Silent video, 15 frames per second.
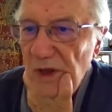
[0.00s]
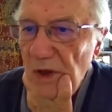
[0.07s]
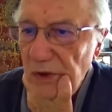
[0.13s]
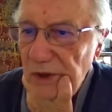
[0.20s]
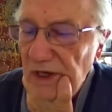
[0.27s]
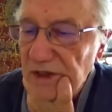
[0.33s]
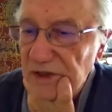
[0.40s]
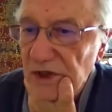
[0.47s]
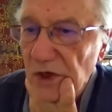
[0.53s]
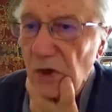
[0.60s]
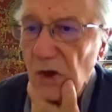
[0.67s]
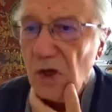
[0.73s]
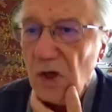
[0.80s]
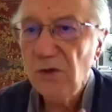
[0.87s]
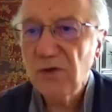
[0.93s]
Okay,
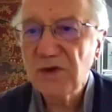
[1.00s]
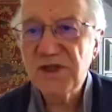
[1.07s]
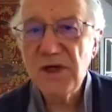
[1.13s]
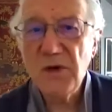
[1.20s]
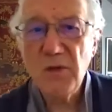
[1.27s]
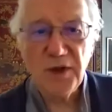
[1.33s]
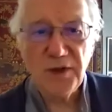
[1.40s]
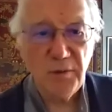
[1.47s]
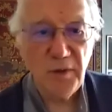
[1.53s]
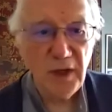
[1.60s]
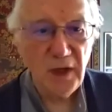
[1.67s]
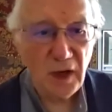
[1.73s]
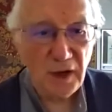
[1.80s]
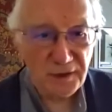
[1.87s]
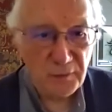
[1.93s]
so you see what we
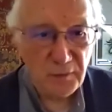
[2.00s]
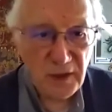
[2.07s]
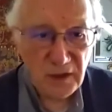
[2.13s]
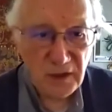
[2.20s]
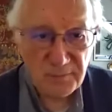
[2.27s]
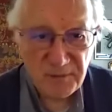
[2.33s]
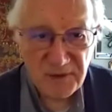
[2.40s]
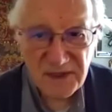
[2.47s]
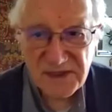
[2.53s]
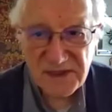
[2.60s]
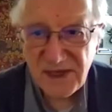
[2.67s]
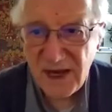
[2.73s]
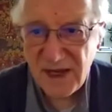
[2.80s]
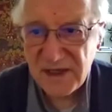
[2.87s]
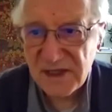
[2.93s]
got. We got
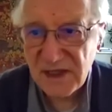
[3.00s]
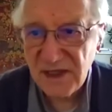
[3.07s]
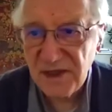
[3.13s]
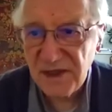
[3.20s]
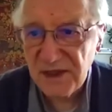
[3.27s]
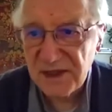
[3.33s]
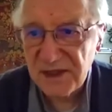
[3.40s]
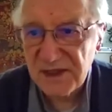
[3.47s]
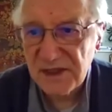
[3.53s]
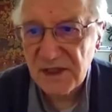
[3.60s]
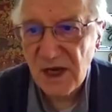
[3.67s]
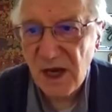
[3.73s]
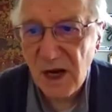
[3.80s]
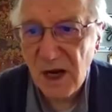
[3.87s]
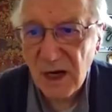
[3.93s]
precisely this
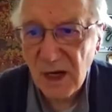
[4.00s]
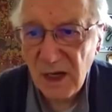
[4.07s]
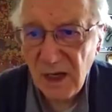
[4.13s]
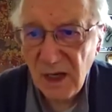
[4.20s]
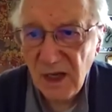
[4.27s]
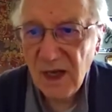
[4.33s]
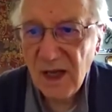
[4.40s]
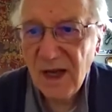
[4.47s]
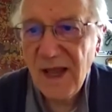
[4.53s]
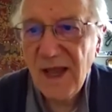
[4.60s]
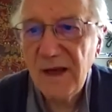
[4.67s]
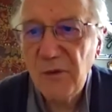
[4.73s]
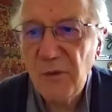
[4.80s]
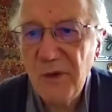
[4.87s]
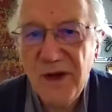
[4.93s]
star
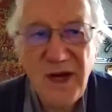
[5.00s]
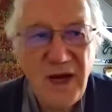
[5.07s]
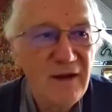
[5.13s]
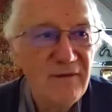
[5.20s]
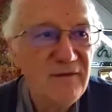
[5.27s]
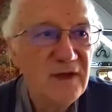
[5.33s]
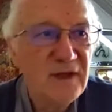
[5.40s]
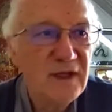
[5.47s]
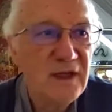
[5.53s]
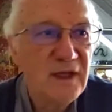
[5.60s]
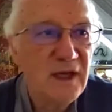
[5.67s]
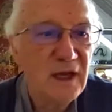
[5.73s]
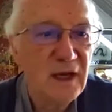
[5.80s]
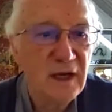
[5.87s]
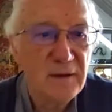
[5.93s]
like we have it
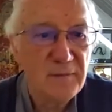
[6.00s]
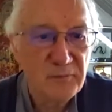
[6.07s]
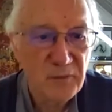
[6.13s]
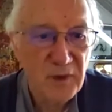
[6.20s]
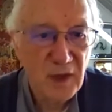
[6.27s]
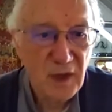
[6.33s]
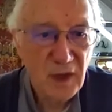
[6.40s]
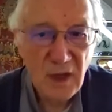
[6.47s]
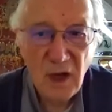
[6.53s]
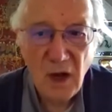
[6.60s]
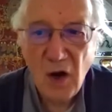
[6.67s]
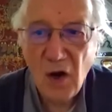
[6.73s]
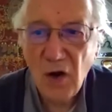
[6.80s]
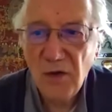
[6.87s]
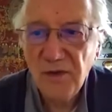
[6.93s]
here
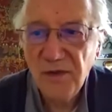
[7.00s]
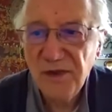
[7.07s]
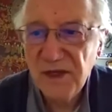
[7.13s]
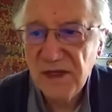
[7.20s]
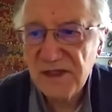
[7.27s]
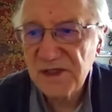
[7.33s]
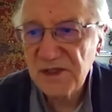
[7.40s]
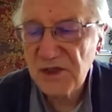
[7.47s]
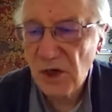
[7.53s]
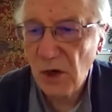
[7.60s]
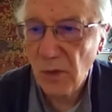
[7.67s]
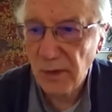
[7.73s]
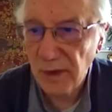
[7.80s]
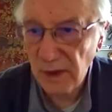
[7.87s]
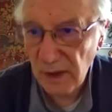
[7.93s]
on this
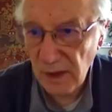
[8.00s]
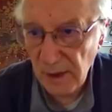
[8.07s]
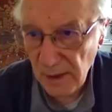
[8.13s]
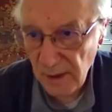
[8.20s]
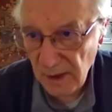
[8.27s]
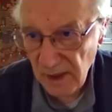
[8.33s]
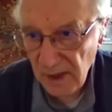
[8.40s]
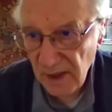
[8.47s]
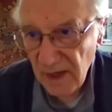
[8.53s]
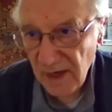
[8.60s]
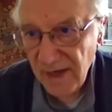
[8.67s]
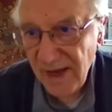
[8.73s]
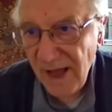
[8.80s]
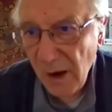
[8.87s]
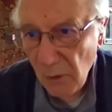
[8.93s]
drawing.
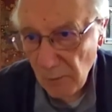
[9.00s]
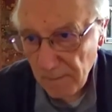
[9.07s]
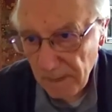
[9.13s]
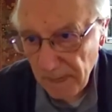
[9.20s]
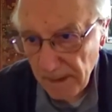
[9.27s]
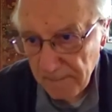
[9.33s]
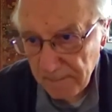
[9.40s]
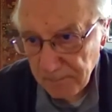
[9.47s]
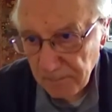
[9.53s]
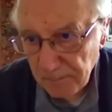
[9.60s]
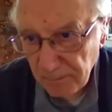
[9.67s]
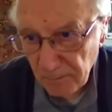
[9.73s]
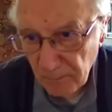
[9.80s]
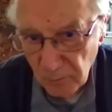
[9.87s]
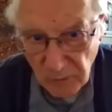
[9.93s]
Now,
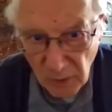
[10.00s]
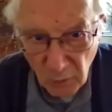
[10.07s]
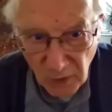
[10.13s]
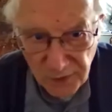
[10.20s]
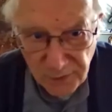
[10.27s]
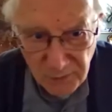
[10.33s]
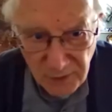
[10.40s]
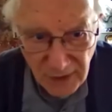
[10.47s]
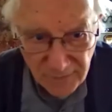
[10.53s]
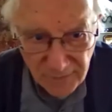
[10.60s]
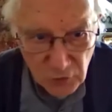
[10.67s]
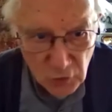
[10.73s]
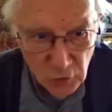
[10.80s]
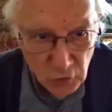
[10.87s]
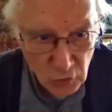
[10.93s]
what we have
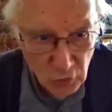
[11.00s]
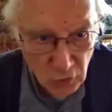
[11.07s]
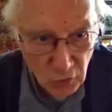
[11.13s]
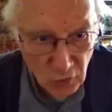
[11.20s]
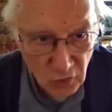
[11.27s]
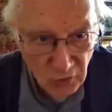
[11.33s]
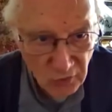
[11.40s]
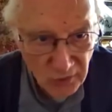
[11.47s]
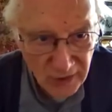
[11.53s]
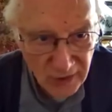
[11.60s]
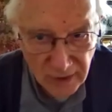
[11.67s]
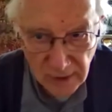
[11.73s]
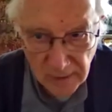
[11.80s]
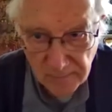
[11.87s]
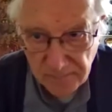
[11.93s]
to do
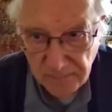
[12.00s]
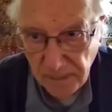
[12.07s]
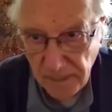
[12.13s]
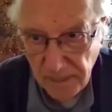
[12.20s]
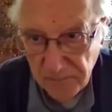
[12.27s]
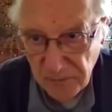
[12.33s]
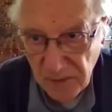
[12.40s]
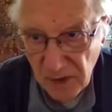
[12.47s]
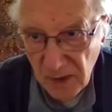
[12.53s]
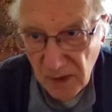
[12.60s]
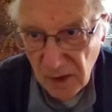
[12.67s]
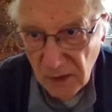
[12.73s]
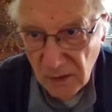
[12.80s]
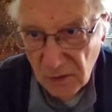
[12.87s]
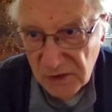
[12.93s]
really,
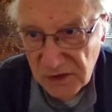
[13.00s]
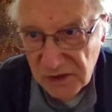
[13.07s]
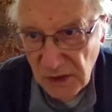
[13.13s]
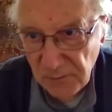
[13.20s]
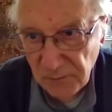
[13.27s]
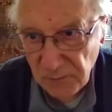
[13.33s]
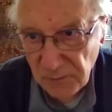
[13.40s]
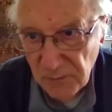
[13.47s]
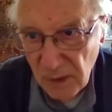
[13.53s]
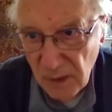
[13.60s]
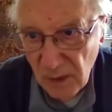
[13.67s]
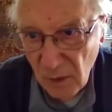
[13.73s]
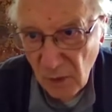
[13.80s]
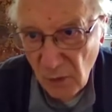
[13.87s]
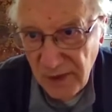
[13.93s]
you see,
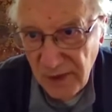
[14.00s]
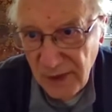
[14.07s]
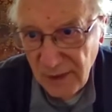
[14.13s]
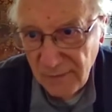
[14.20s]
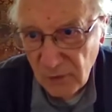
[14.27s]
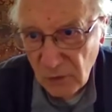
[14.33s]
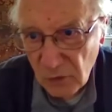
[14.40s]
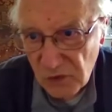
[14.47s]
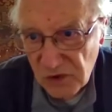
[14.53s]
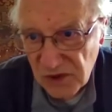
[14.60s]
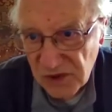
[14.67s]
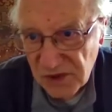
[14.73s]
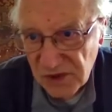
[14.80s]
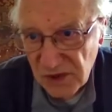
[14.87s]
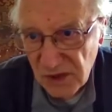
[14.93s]
we have to
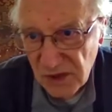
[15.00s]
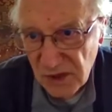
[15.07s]
just